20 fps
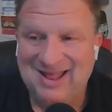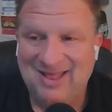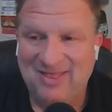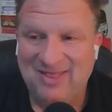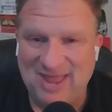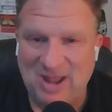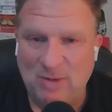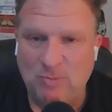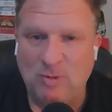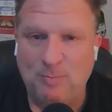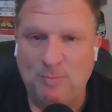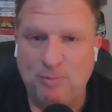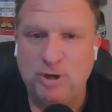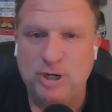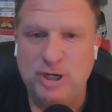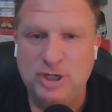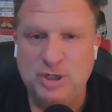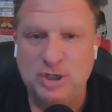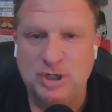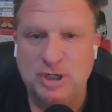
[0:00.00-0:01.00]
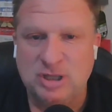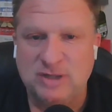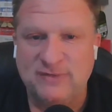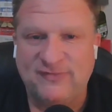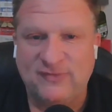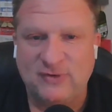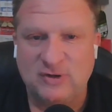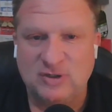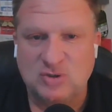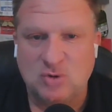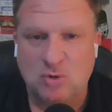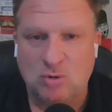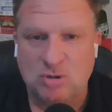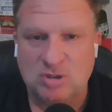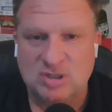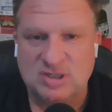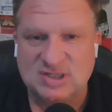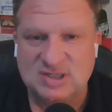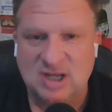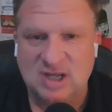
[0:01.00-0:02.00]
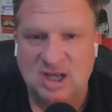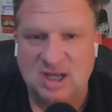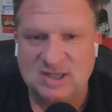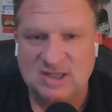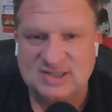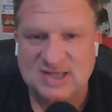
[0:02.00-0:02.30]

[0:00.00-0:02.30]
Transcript: They were pretty good in the first quarter uh,